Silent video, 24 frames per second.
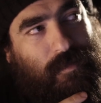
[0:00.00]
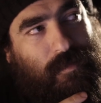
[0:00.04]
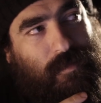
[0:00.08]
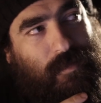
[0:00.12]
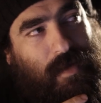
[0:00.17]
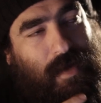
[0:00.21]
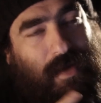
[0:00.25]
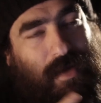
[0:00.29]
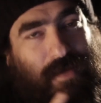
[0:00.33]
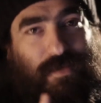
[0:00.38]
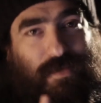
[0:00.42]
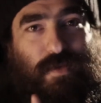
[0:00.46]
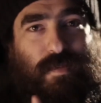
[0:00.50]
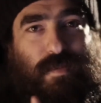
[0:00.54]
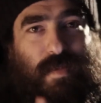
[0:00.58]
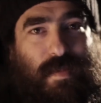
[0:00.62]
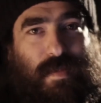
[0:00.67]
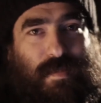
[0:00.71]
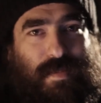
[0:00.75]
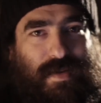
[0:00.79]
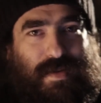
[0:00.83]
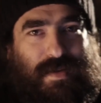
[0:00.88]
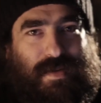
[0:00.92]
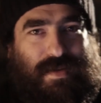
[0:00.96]
do
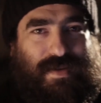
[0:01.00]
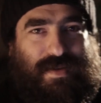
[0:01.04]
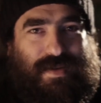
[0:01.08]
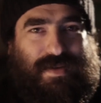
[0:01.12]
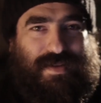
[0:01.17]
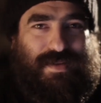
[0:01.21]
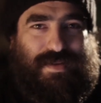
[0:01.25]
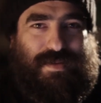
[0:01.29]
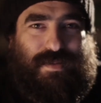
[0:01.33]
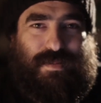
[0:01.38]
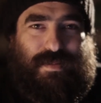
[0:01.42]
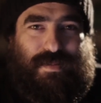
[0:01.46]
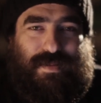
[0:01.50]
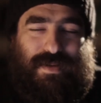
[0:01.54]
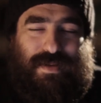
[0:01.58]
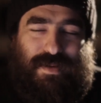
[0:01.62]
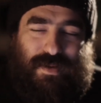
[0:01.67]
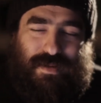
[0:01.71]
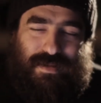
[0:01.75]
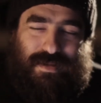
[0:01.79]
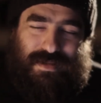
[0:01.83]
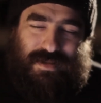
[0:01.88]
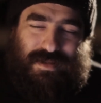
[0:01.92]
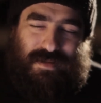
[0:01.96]
remember it got
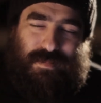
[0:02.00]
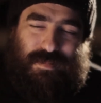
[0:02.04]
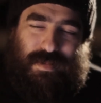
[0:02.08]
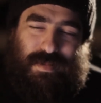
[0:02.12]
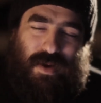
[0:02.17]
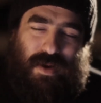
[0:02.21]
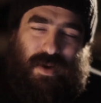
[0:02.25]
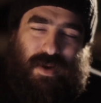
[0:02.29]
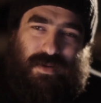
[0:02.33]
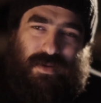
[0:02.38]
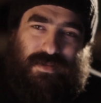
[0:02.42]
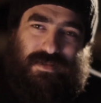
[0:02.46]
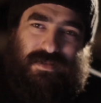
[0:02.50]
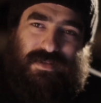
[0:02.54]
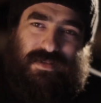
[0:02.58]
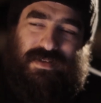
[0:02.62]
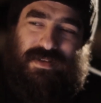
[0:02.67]
a little bit hot